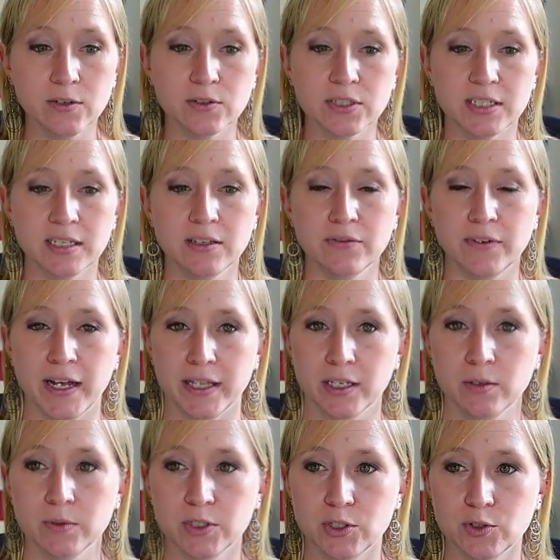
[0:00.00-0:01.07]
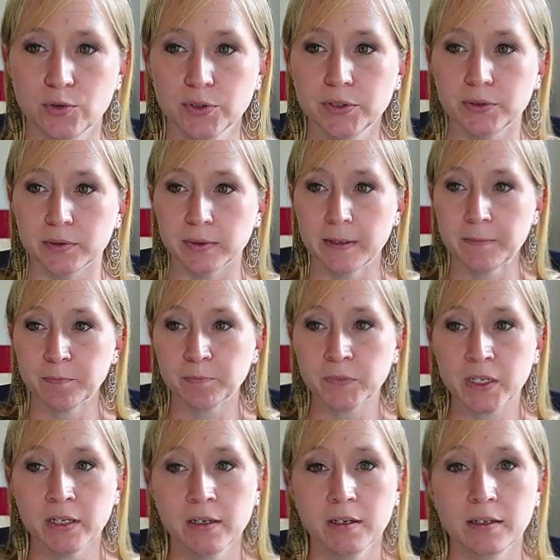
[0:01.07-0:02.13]
you'll see the value is true.
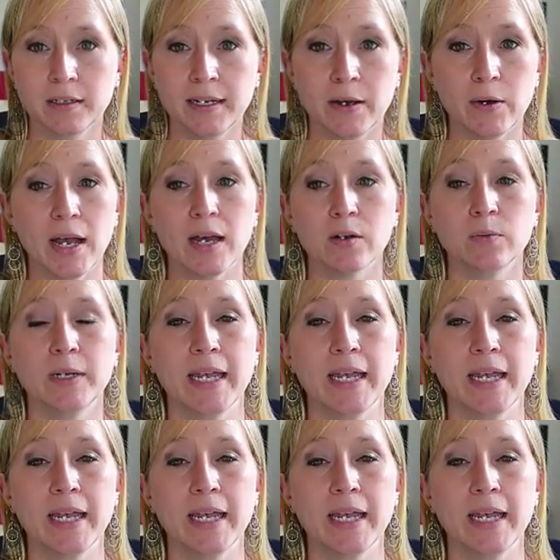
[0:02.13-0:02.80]
Now how do we